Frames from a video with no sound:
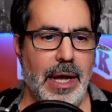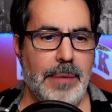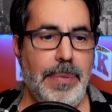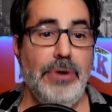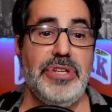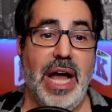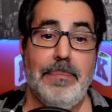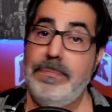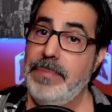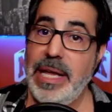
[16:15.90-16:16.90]
Beauchamp,
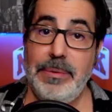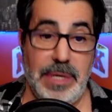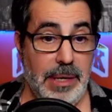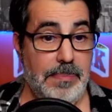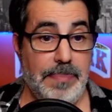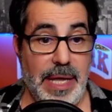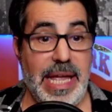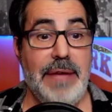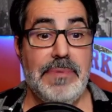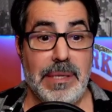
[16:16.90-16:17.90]
he
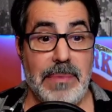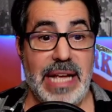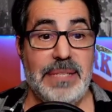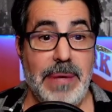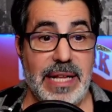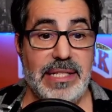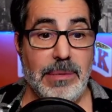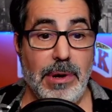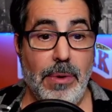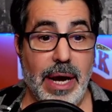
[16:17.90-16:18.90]
gave him some nice minutes to
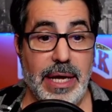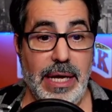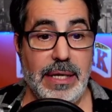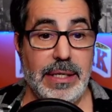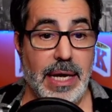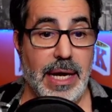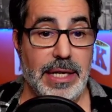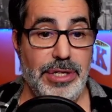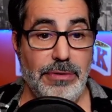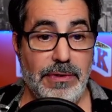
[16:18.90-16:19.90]
Milwaukee.
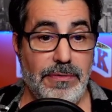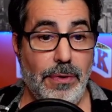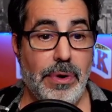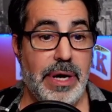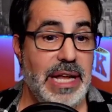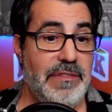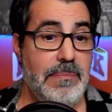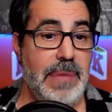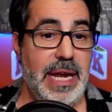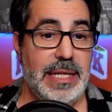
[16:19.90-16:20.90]
2 for 4, 11
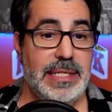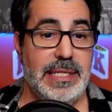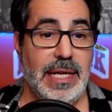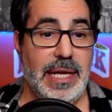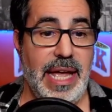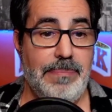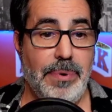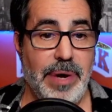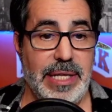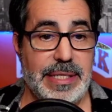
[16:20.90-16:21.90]
minutes, 8
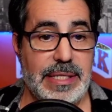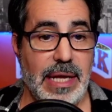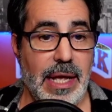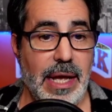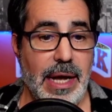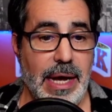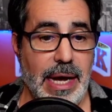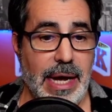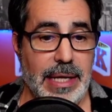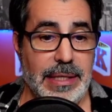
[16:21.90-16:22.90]
points.
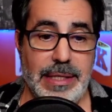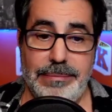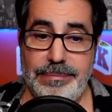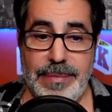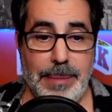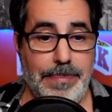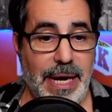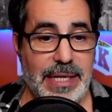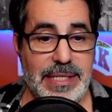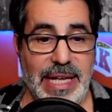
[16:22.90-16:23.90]
The
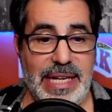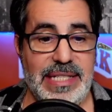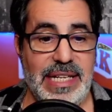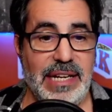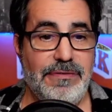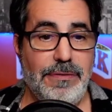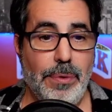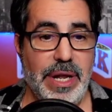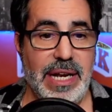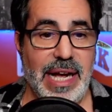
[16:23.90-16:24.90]
Bucks, 19 of
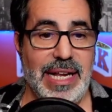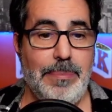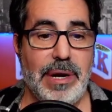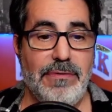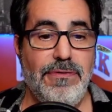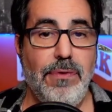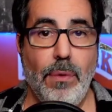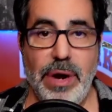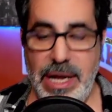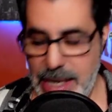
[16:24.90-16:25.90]
49. They put up
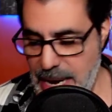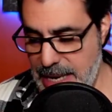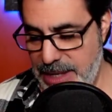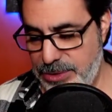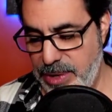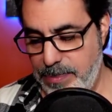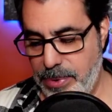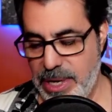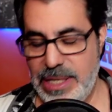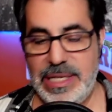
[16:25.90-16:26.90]
49
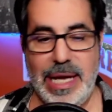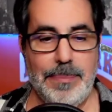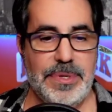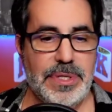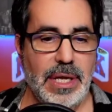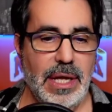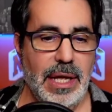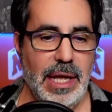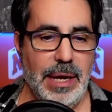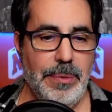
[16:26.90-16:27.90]
three-point attempts,
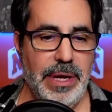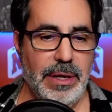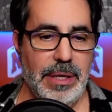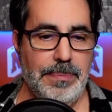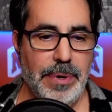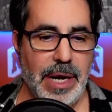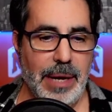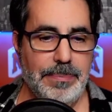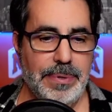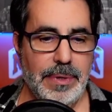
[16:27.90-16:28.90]
and we only put up